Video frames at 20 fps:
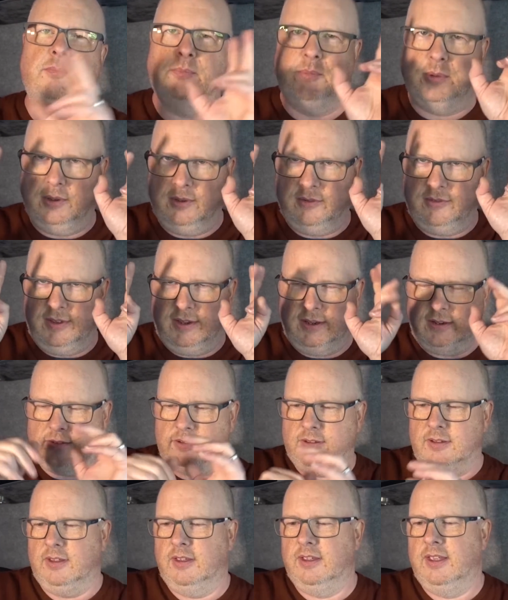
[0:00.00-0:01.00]

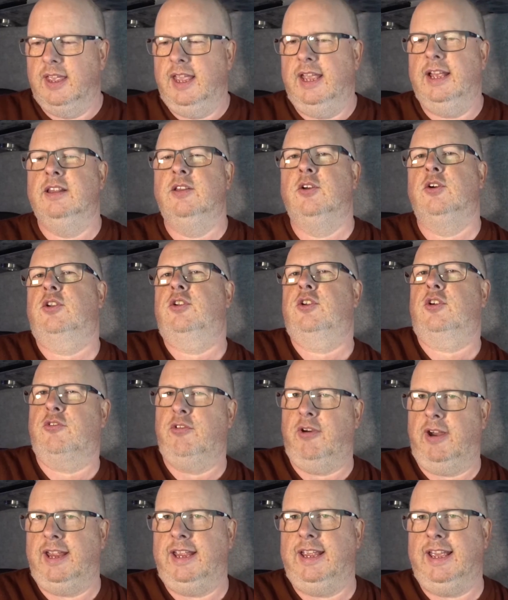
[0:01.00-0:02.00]
It looked
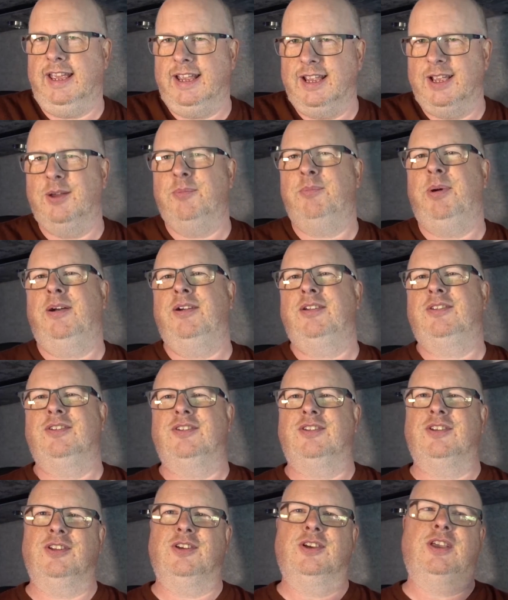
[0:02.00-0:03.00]
great in comparison
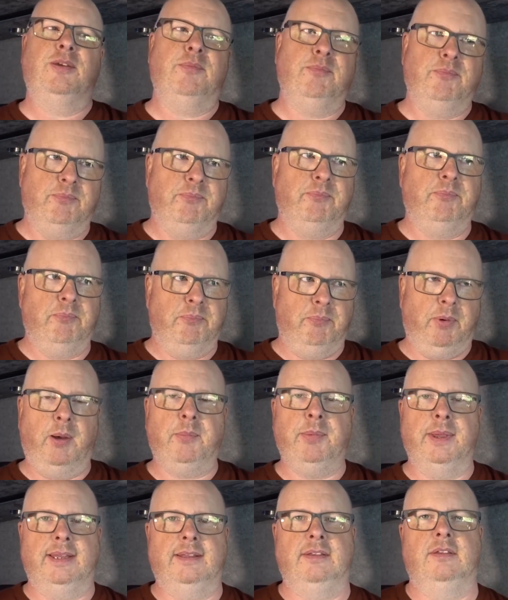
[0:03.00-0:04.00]
to looking
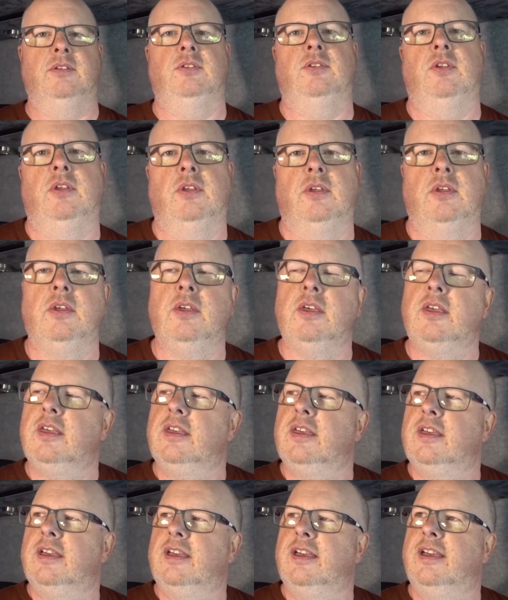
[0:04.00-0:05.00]
bobbins.
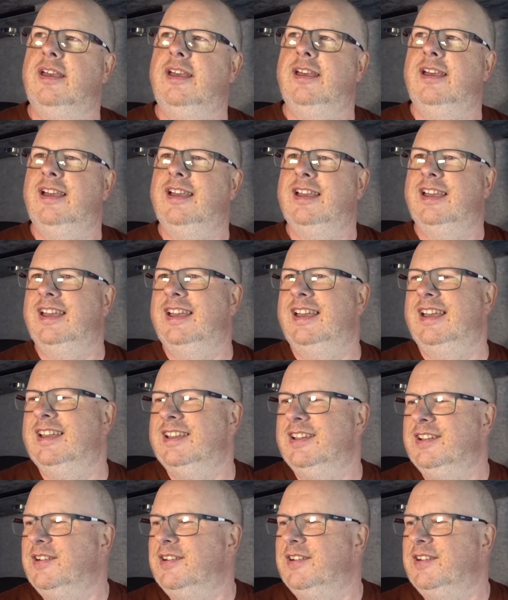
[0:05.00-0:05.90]
But